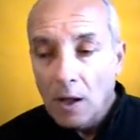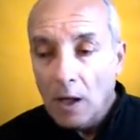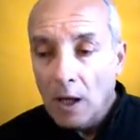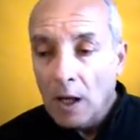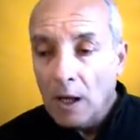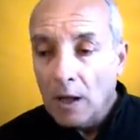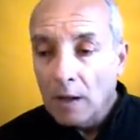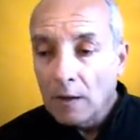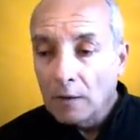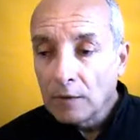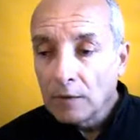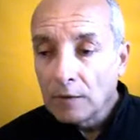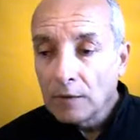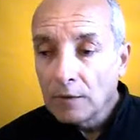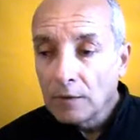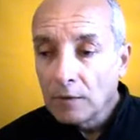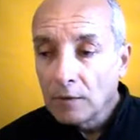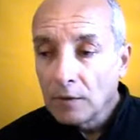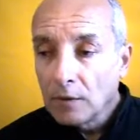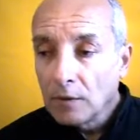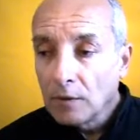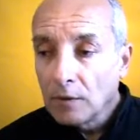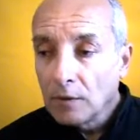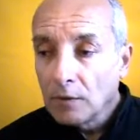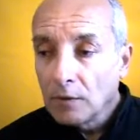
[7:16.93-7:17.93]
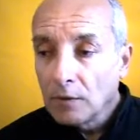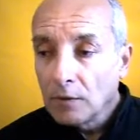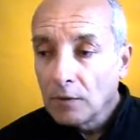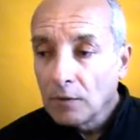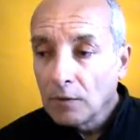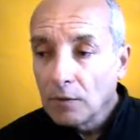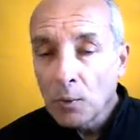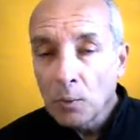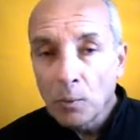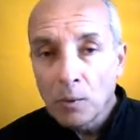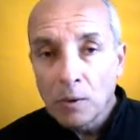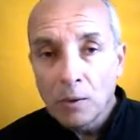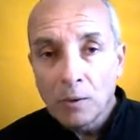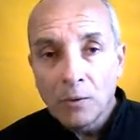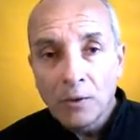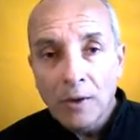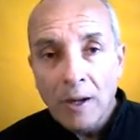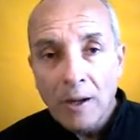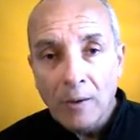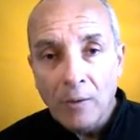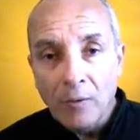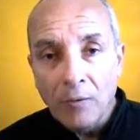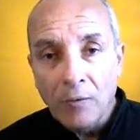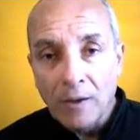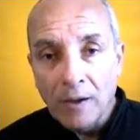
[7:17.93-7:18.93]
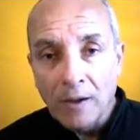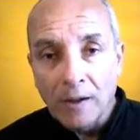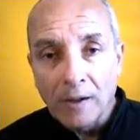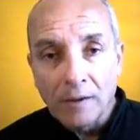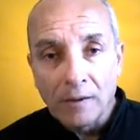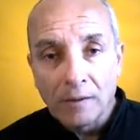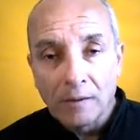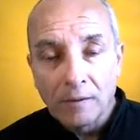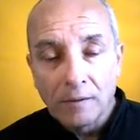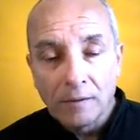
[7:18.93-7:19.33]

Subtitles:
And there's a world out there,